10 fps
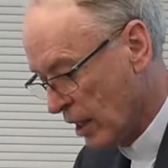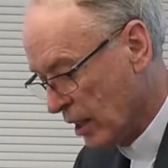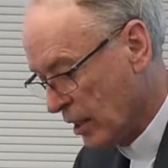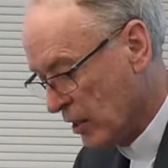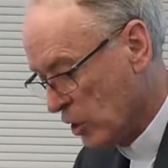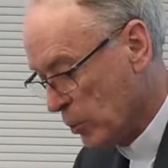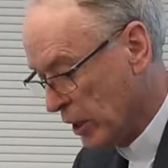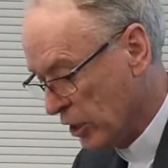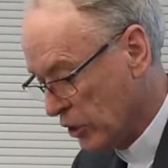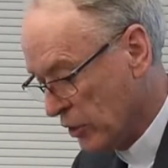in his
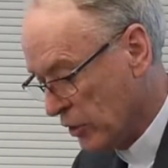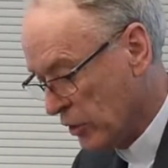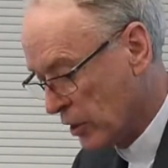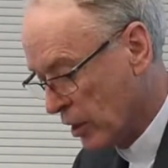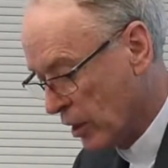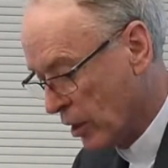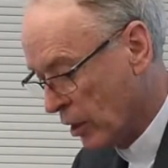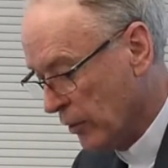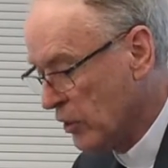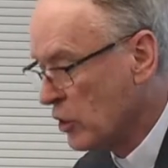speeches
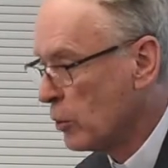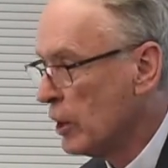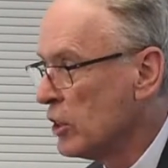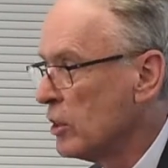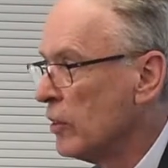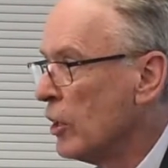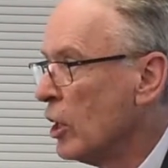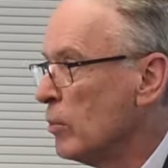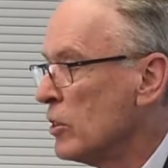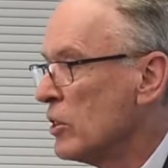on this question of
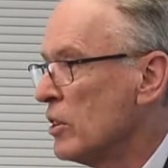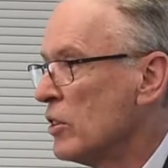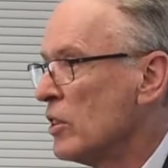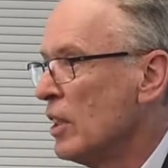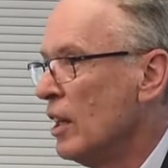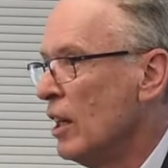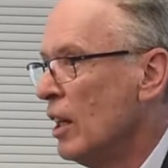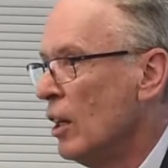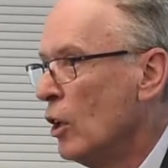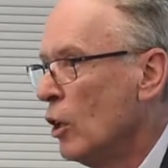homelessness,
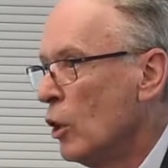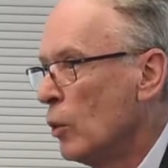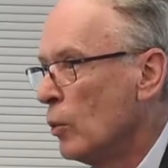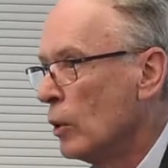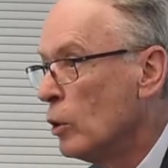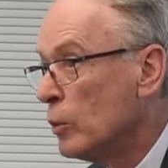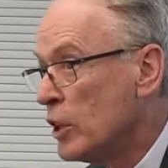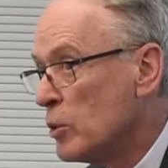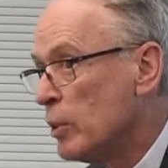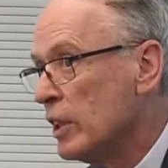will
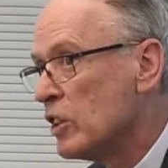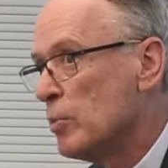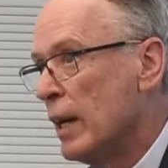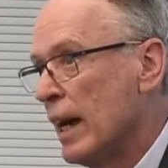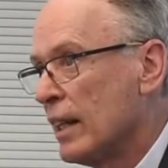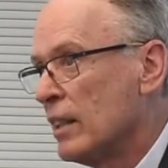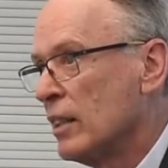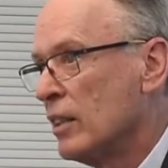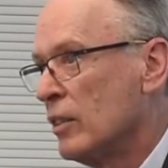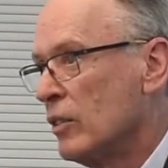always bring us back
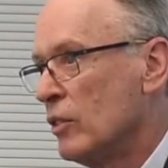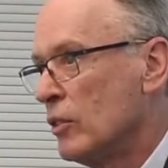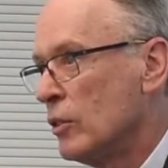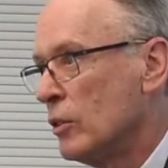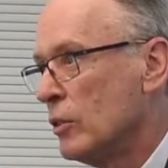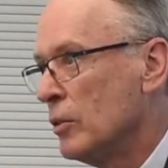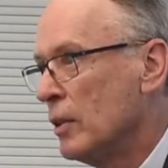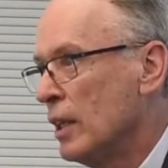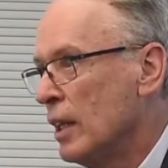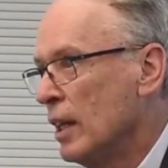
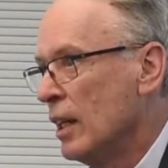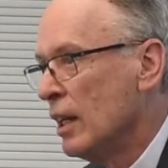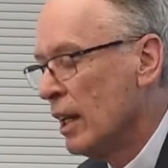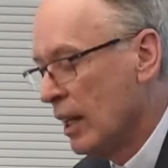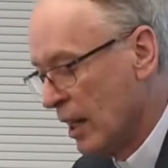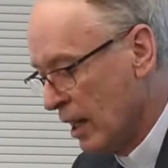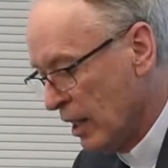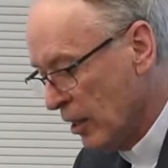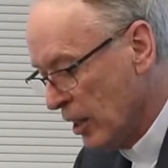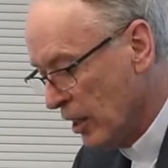to
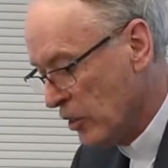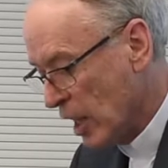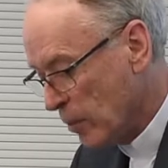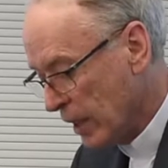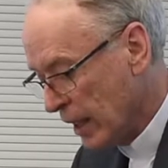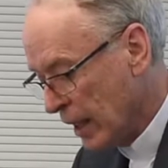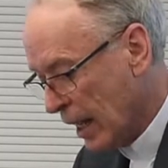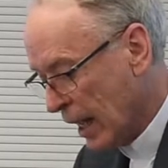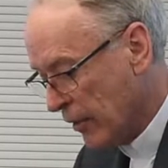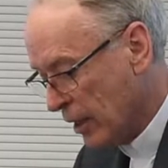
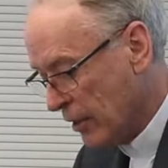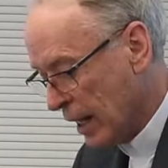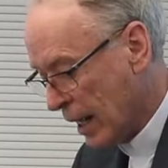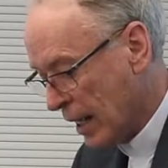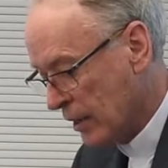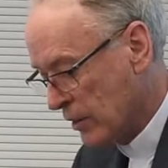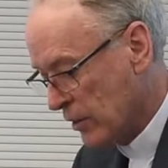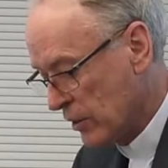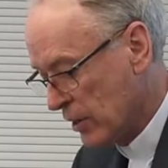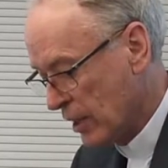examining our own
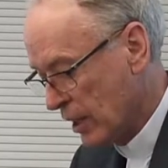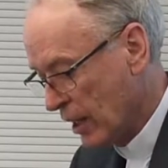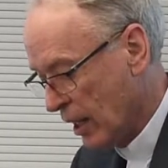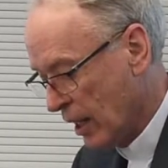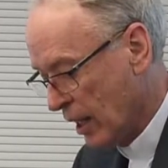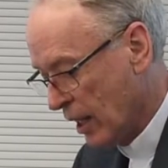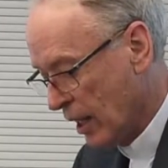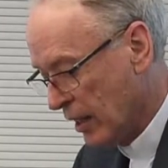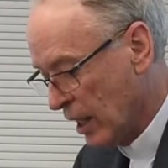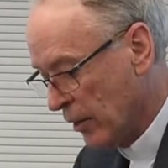hearts
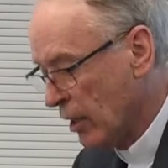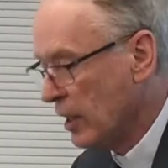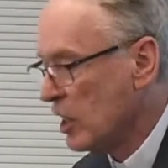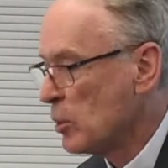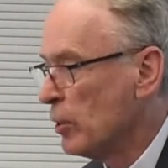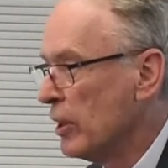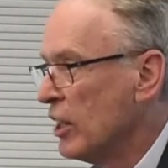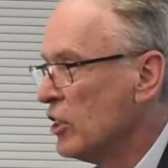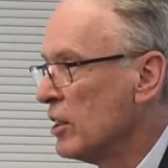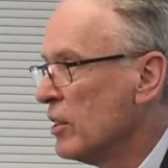and our own
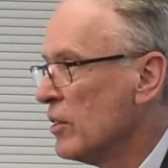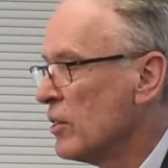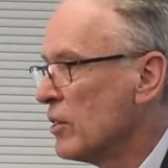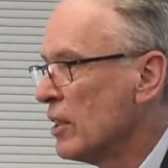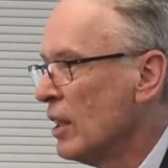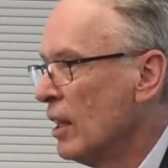aspirations,